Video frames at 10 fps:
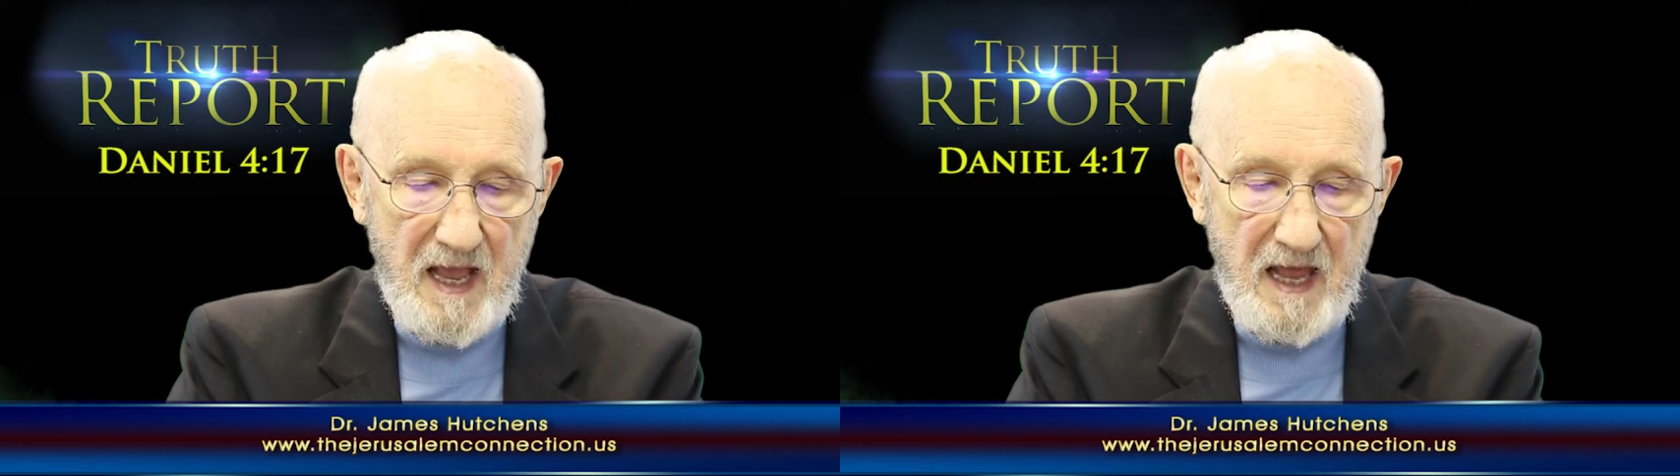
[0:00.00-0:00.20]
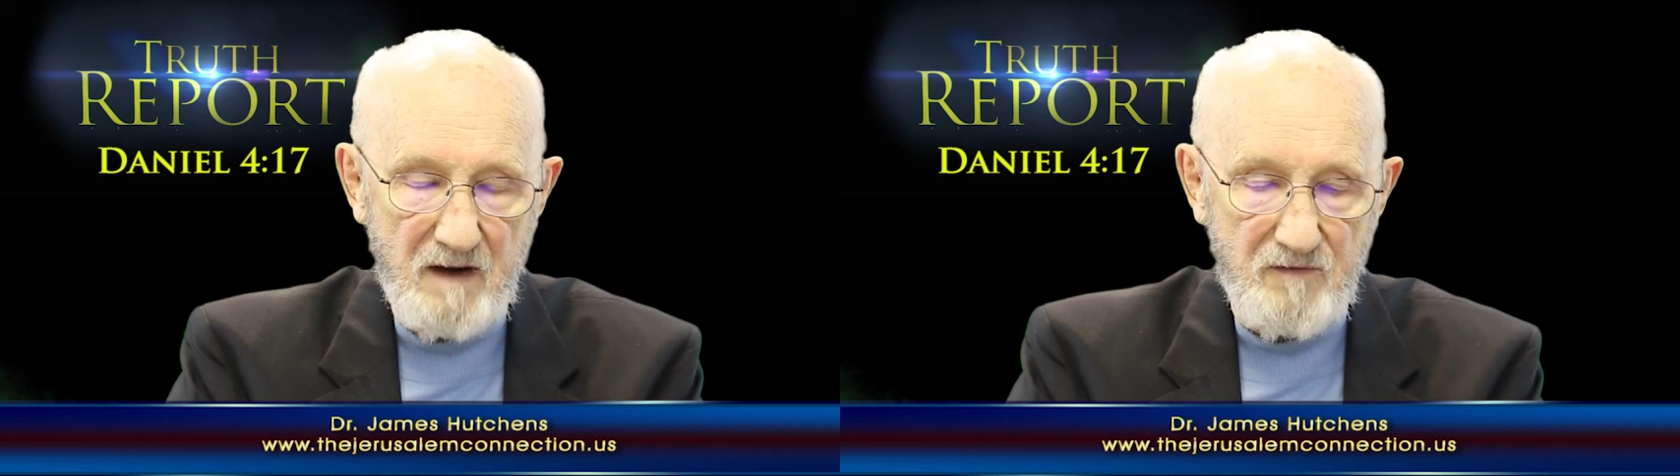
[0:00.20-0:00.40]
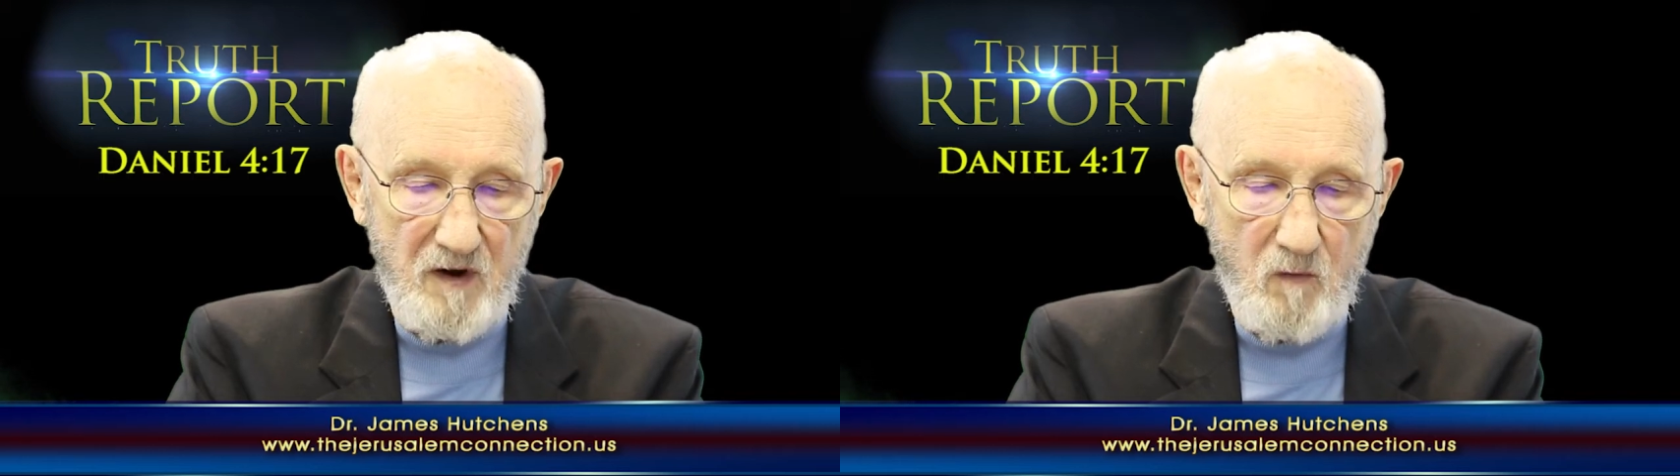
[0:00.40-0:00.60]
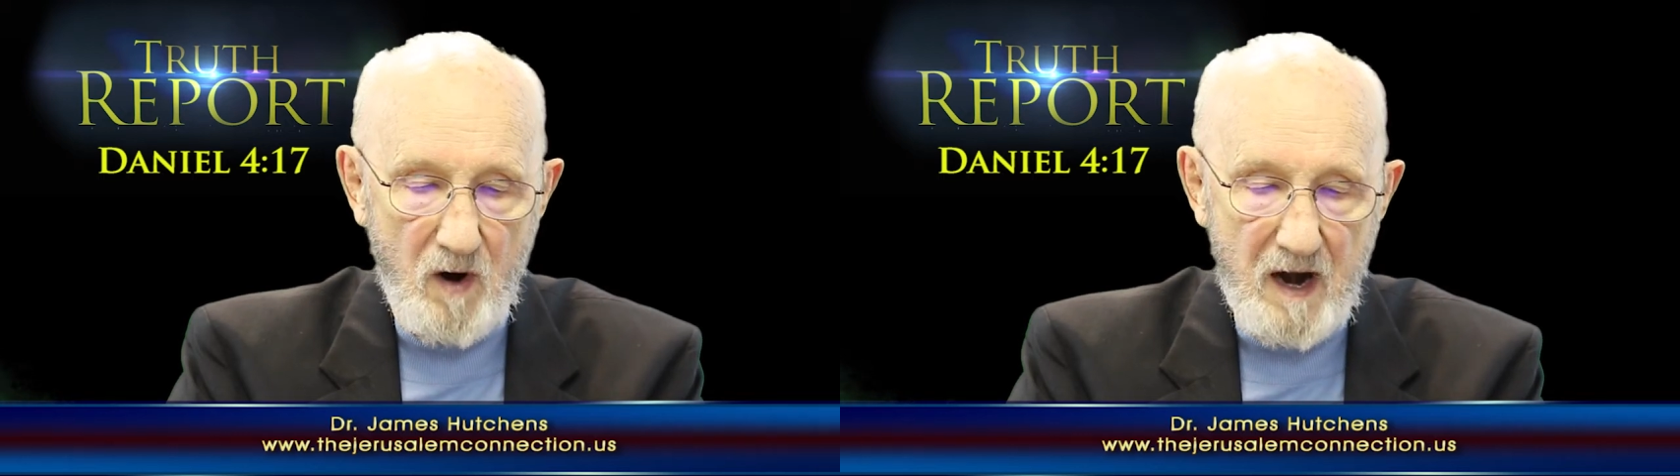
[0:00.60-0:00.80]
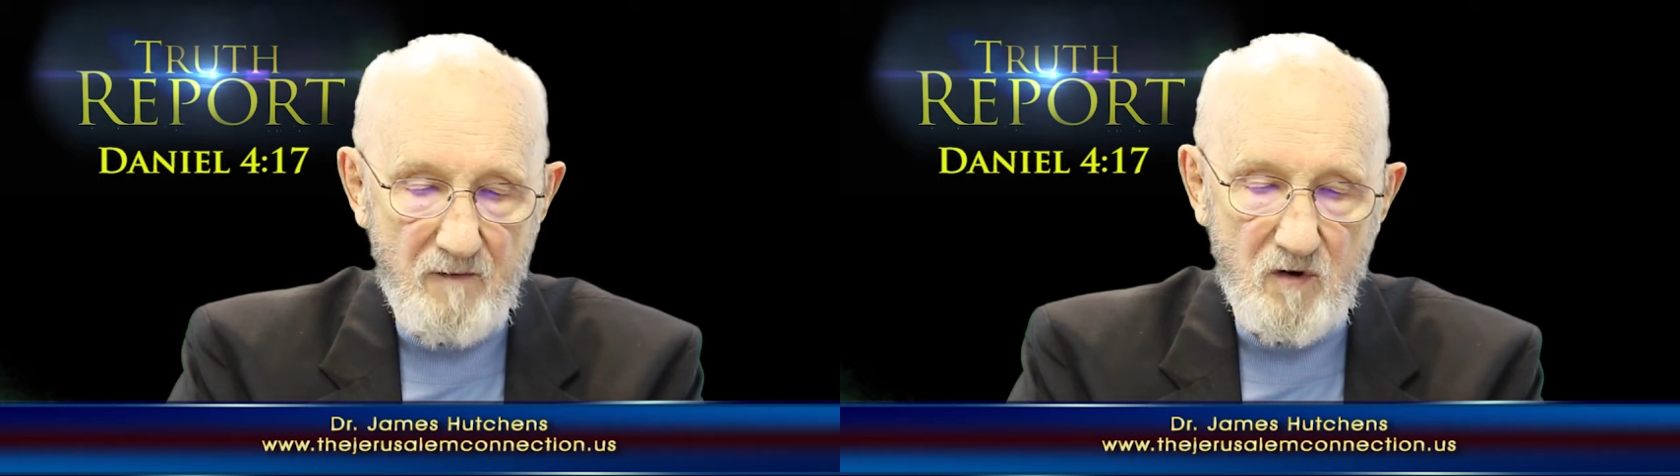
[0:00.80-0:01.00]
And if there
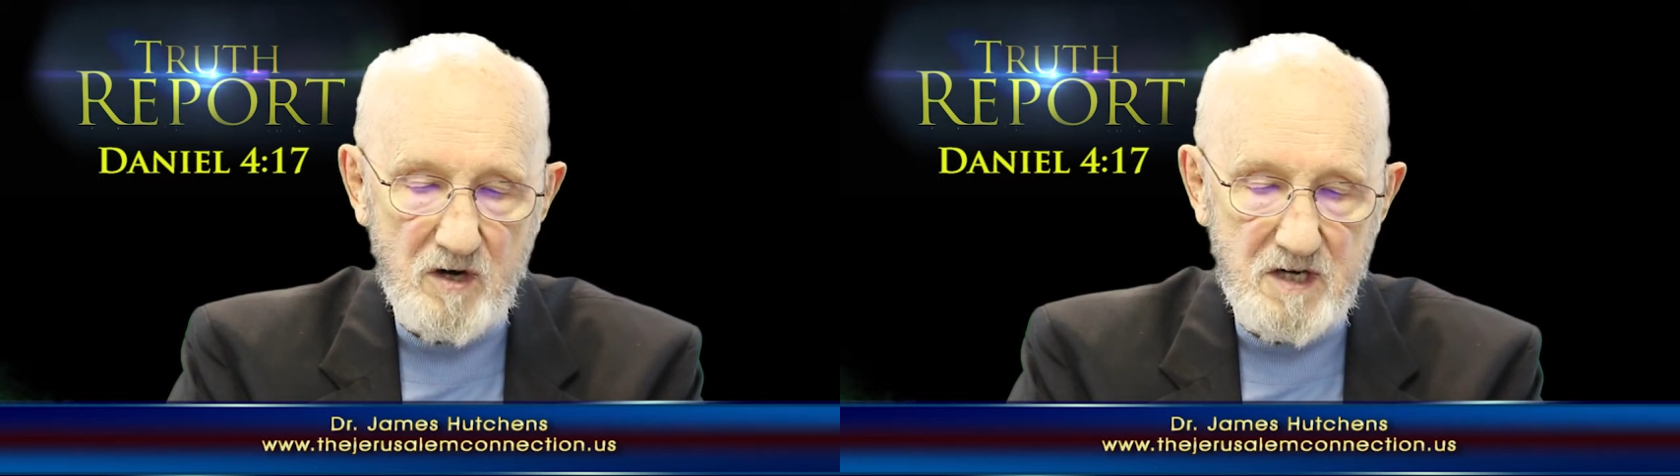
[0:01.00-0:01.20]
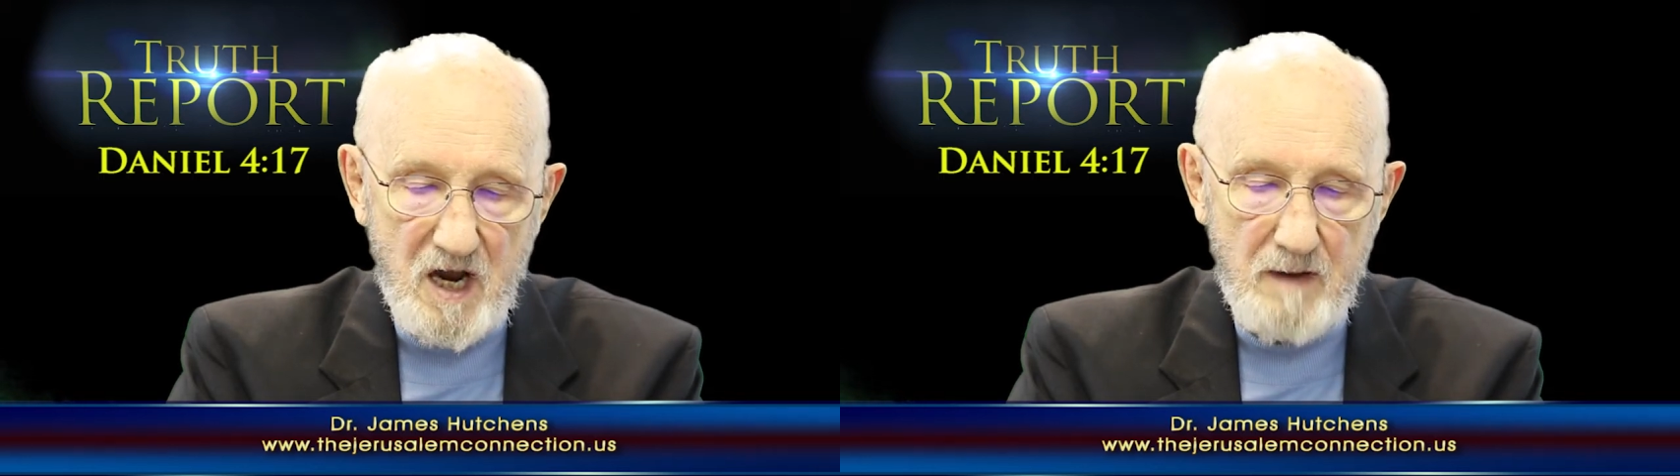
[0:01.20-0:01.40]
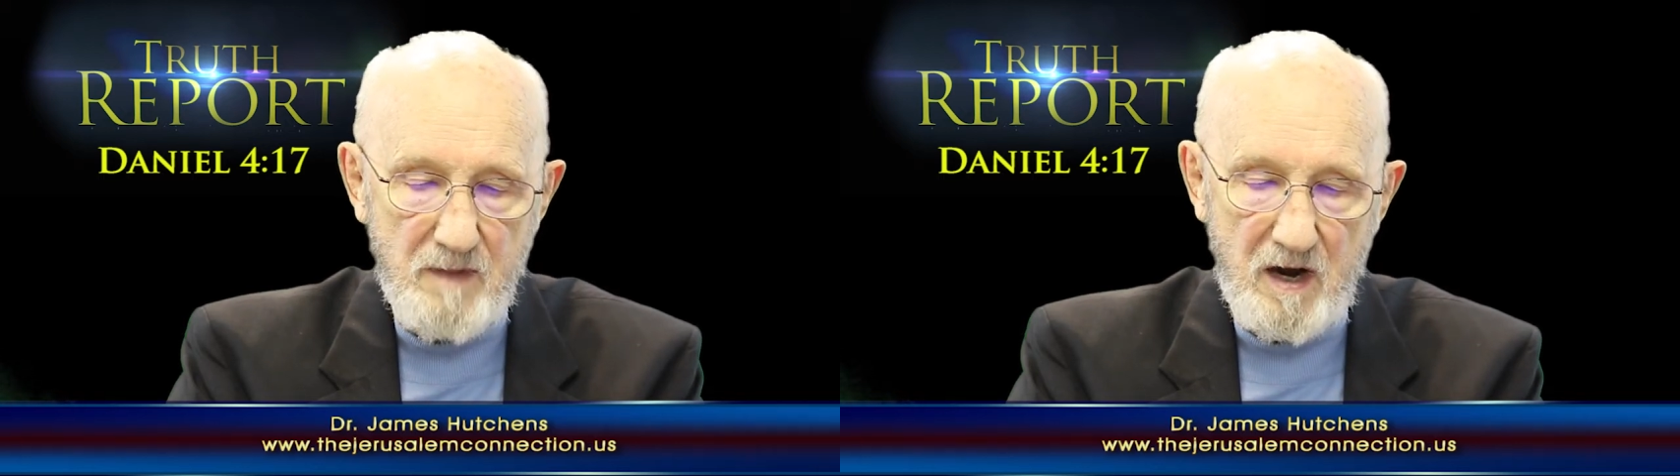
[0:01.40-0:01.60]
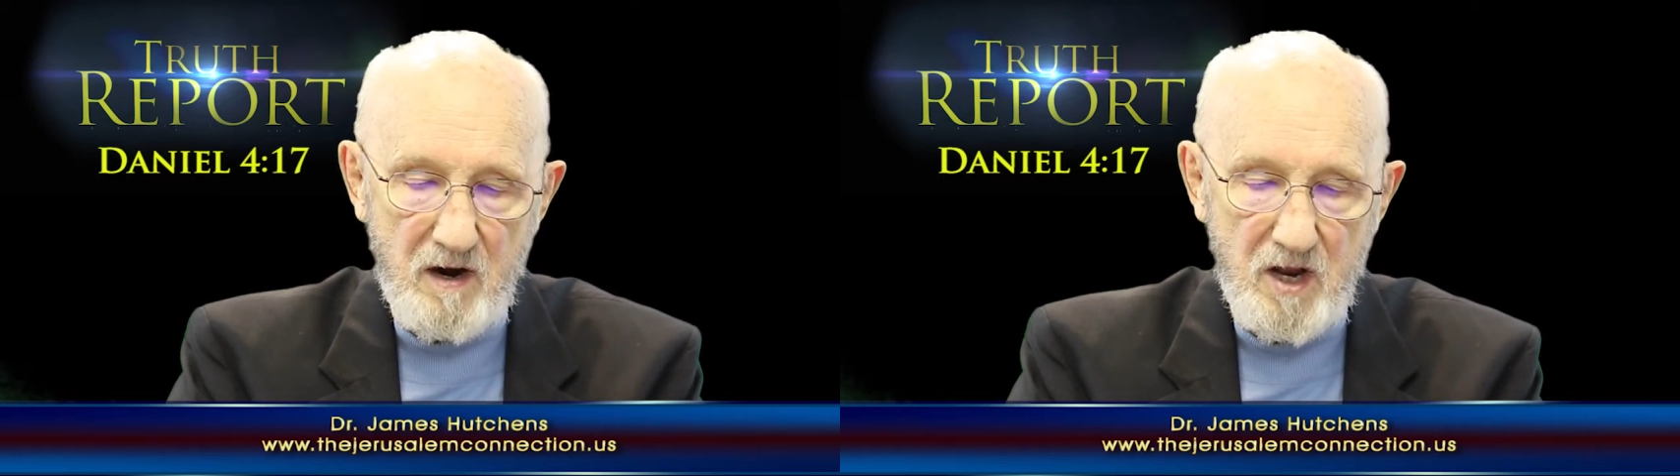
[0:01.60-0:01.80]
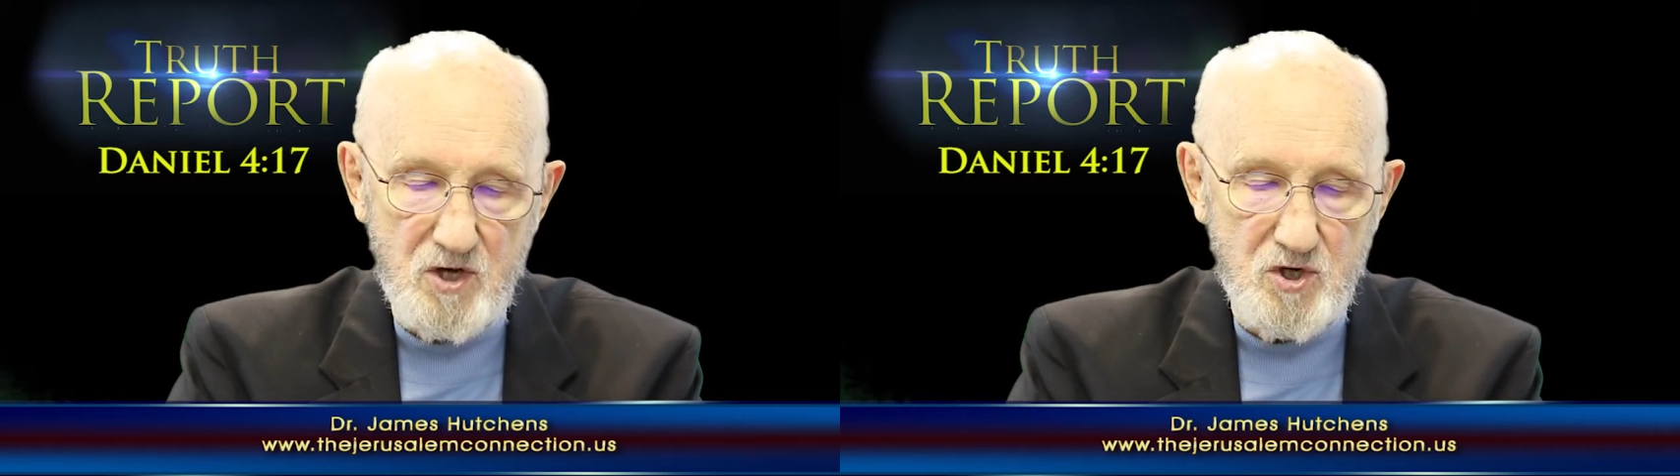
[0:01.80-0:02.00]
were ever a time that
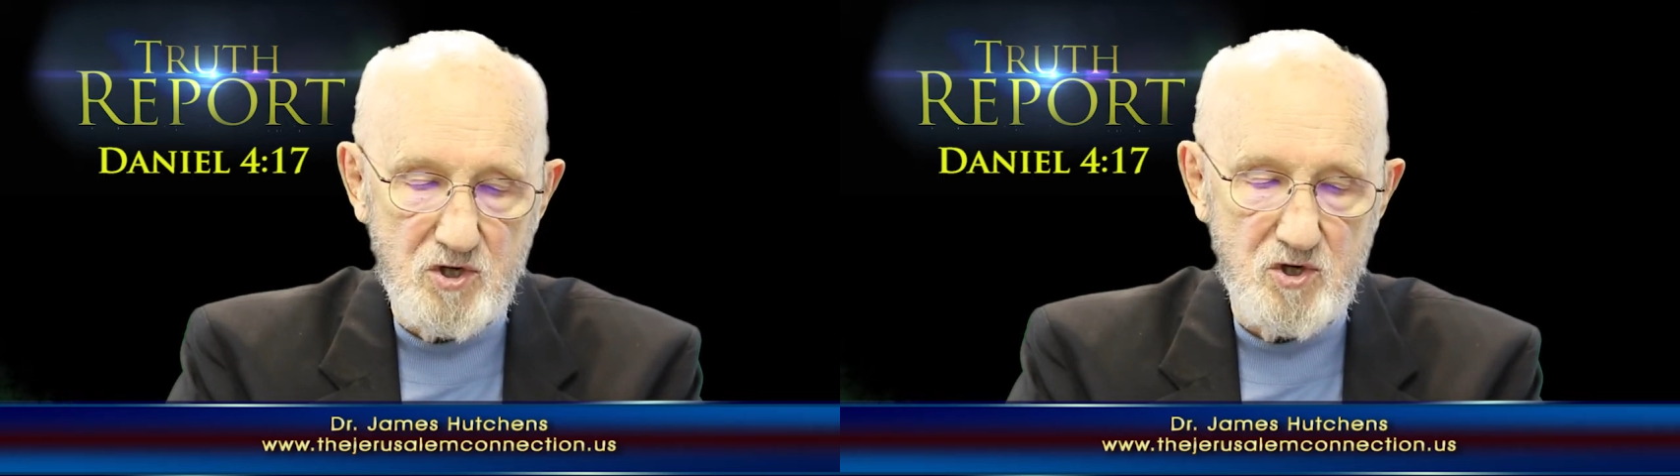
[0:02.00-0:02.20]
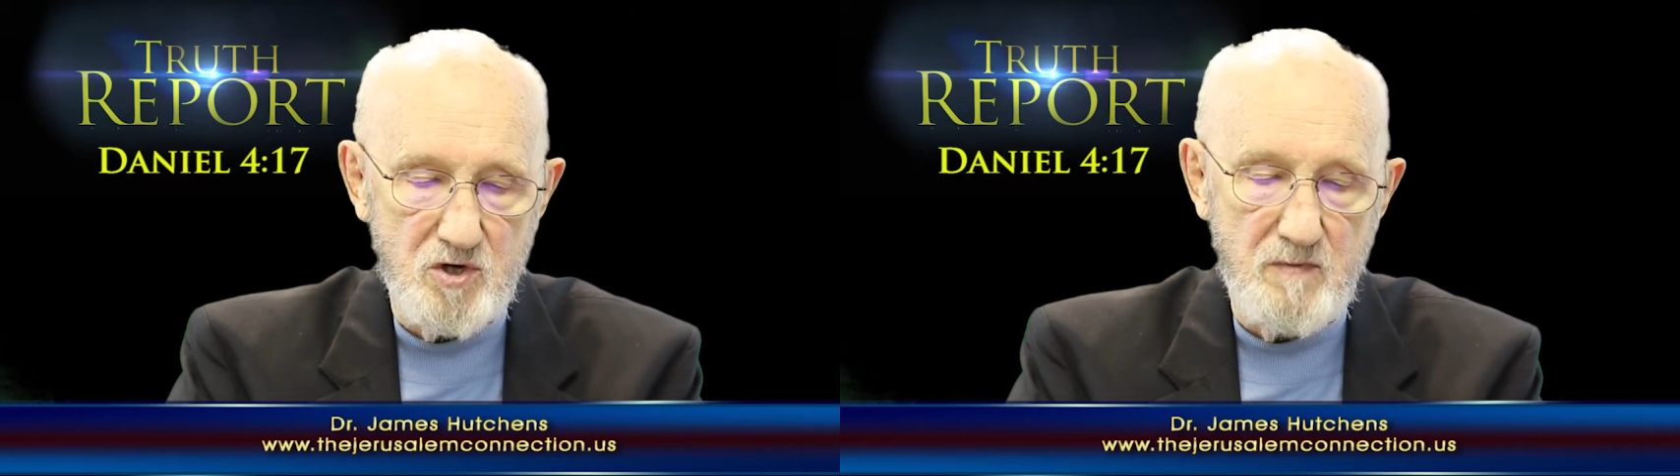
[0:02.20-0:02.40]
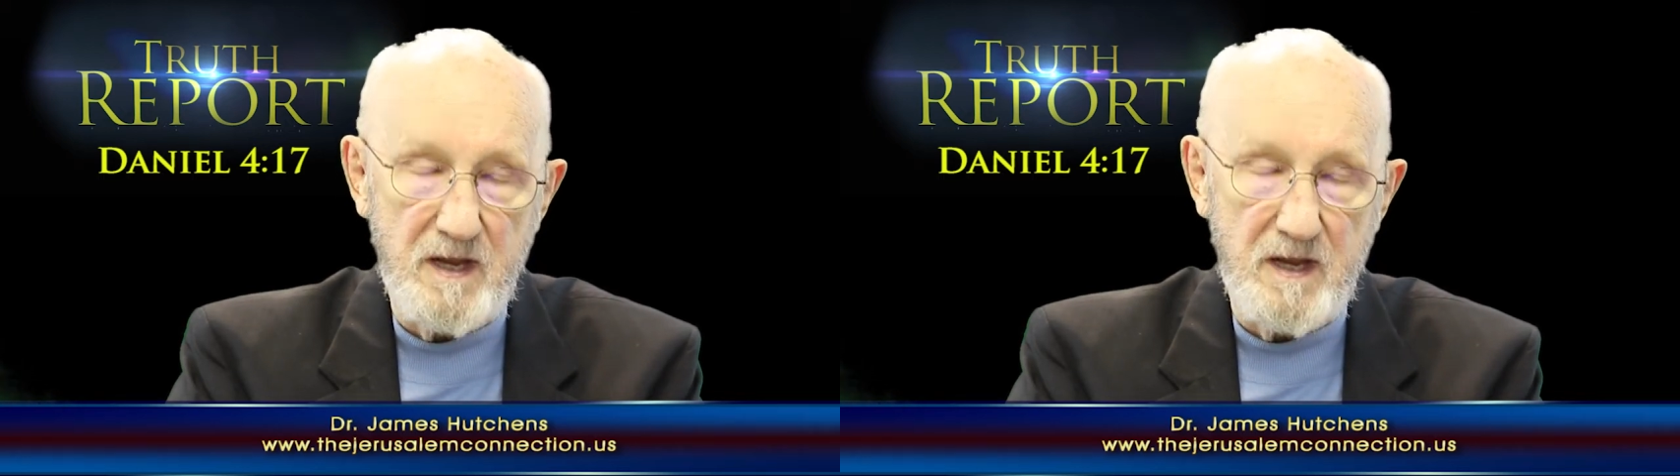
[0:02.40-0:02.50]
our nation should